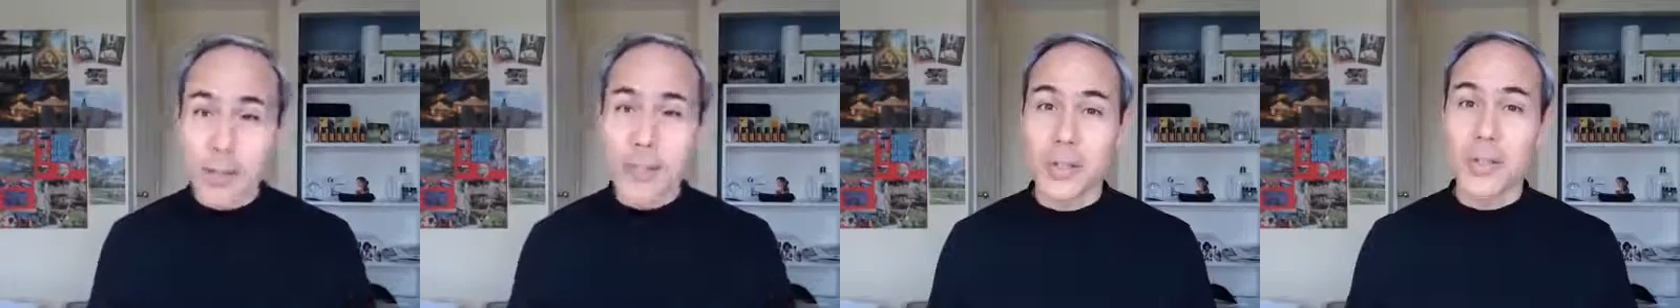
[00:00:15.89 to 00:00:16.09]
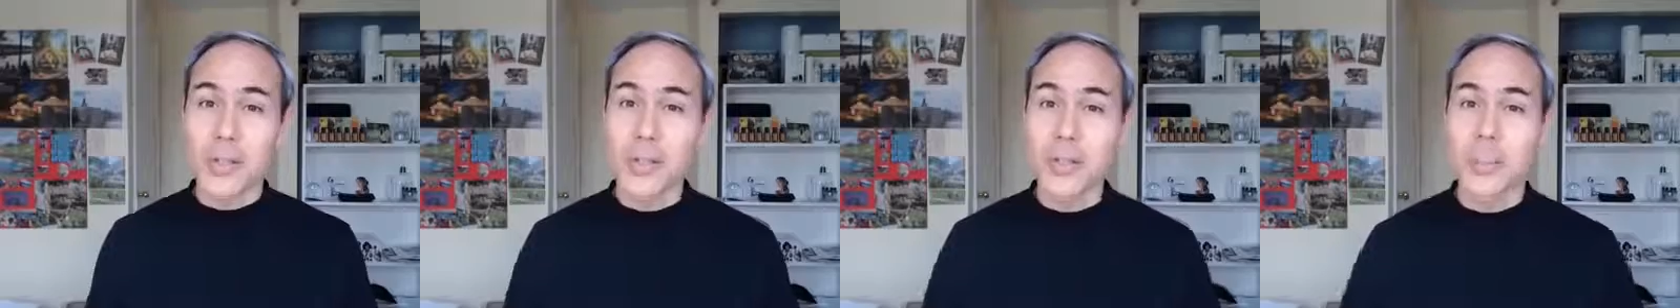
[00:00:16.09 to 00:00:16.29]

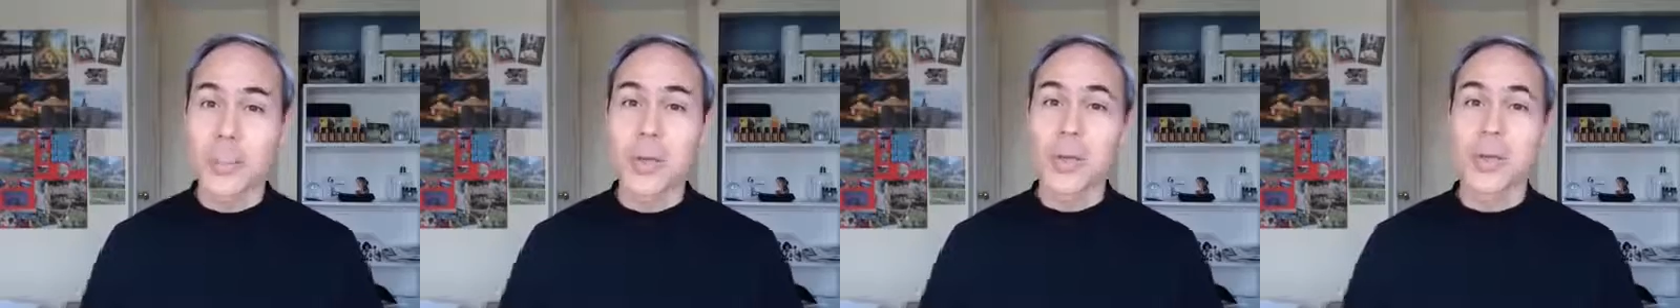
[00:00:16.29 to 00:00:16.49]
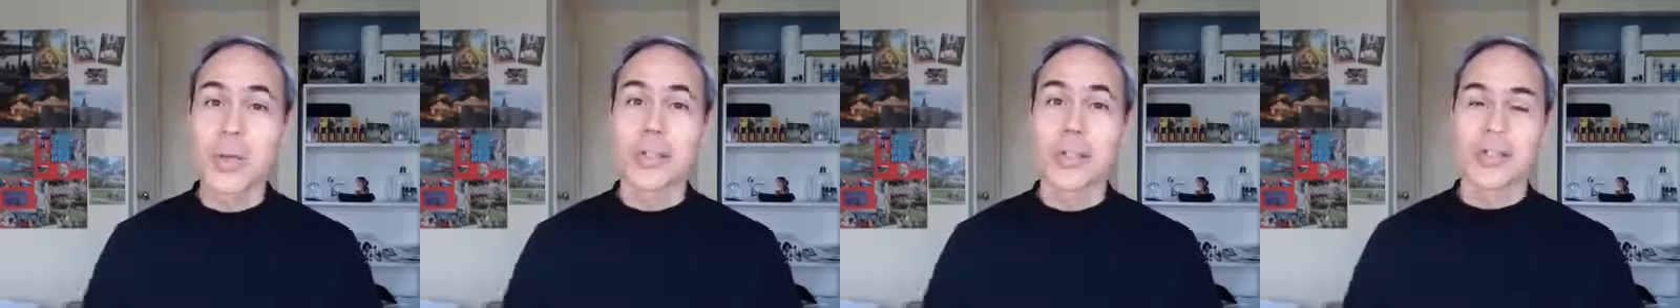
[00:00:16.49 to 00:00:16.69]
to
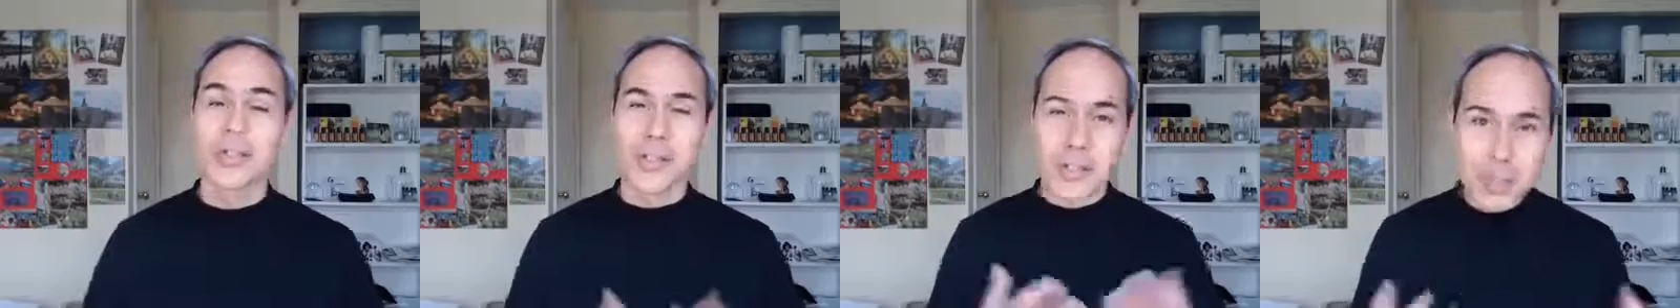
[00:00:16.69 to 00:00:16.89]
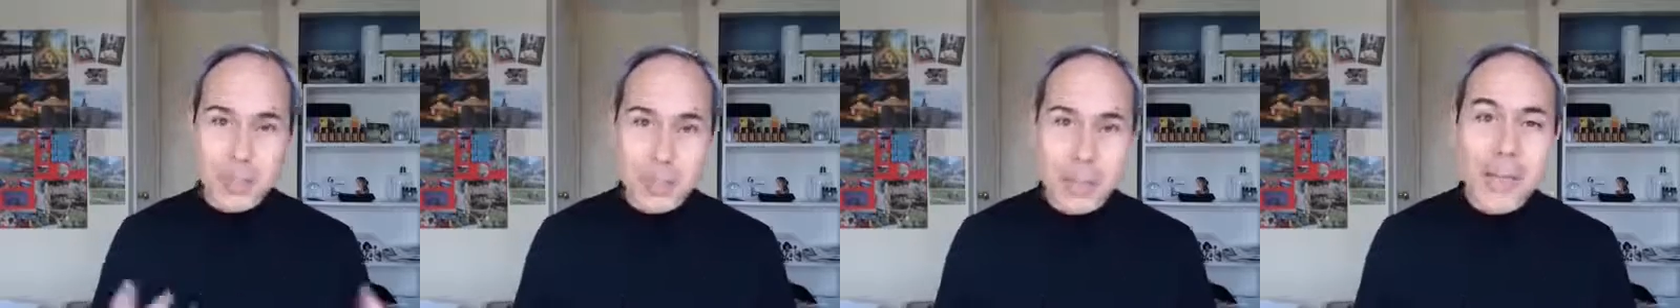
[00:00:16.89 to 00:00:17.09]
experience,
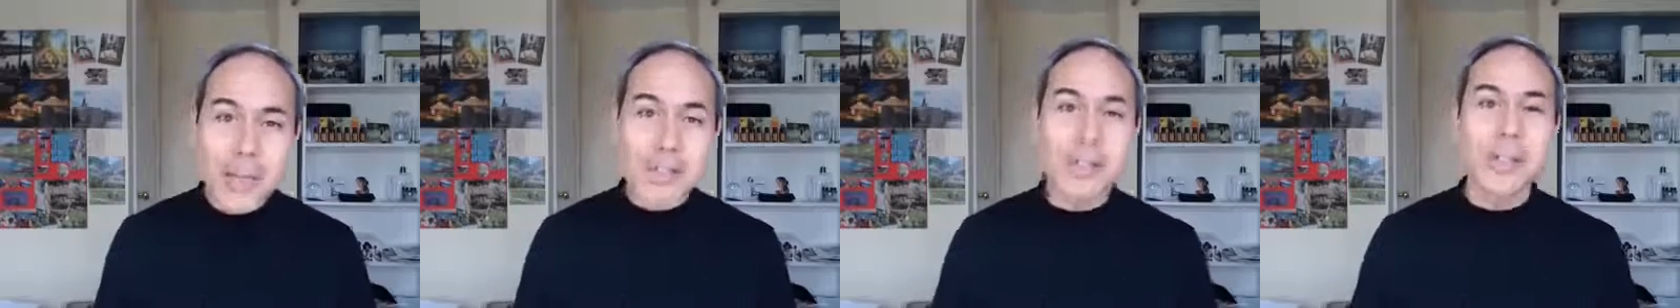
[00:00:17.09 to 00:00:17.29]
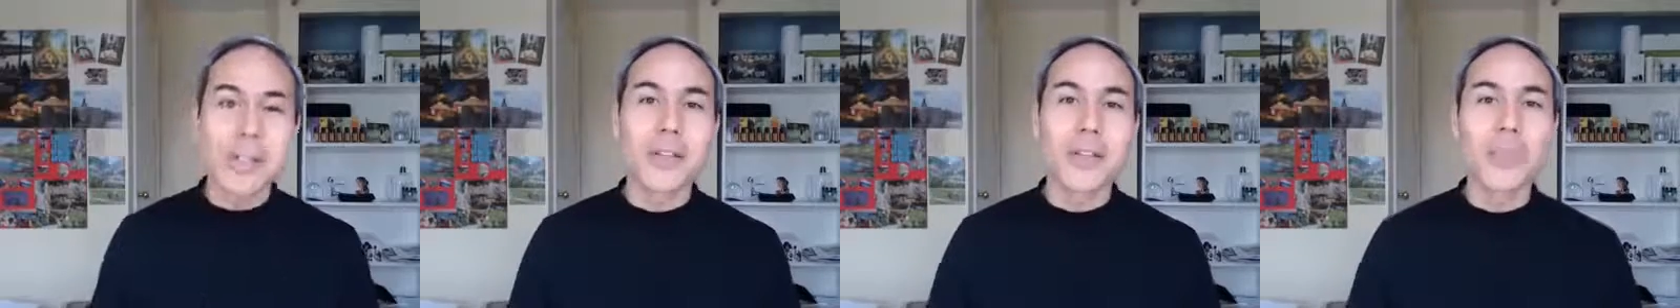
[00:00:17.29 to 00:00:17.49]

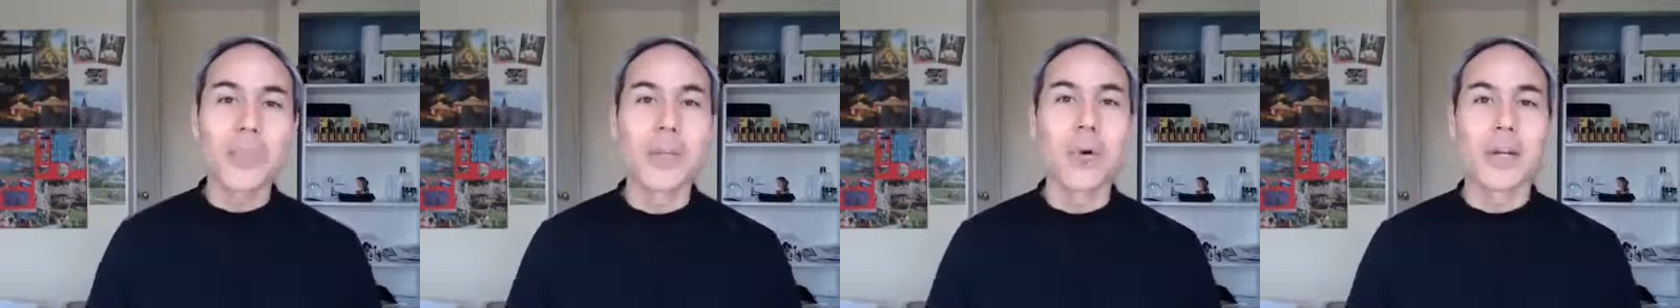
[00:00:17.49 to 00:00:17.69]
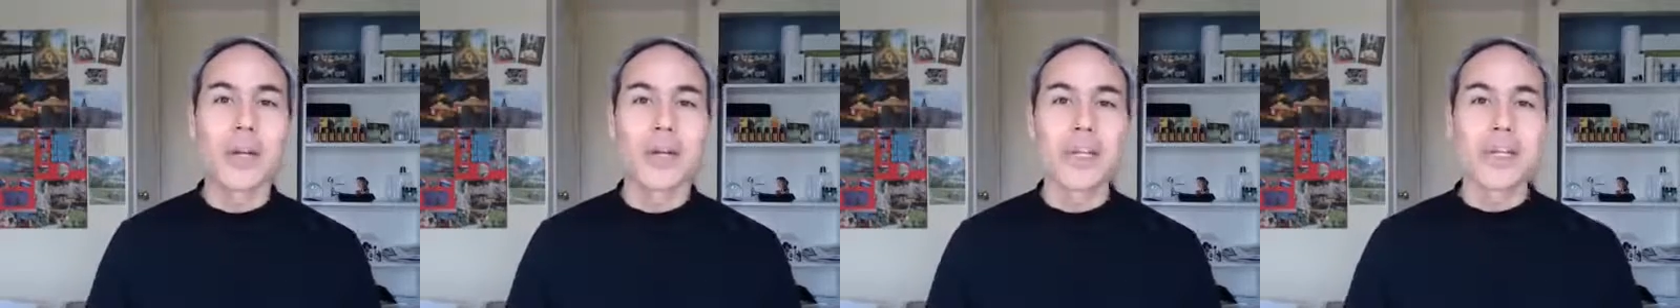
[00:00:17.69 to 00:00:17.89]
especially in the
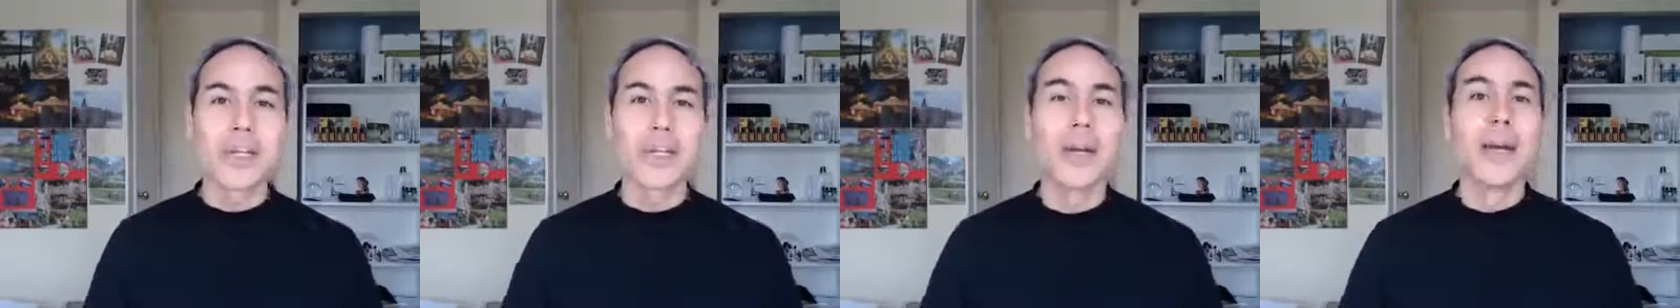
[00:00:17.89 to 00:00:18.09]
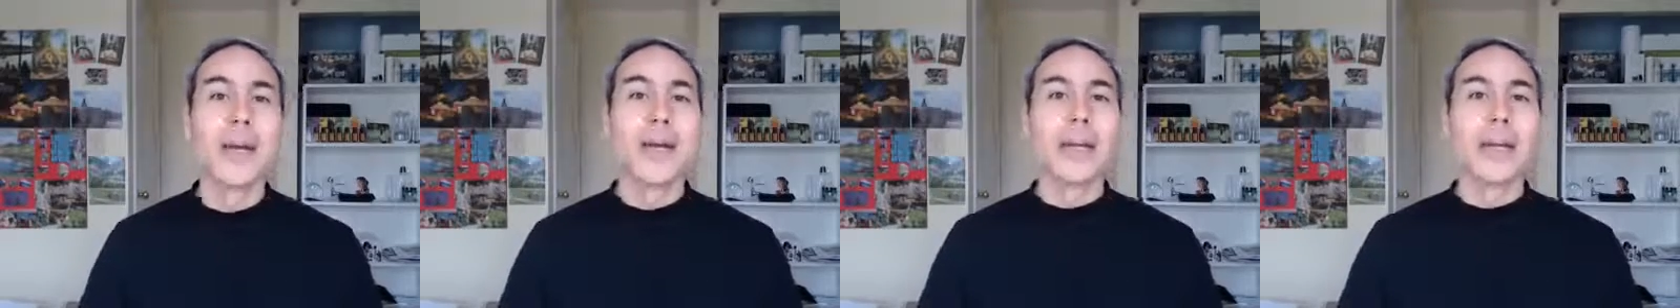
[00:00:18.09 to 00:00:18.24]
mornings,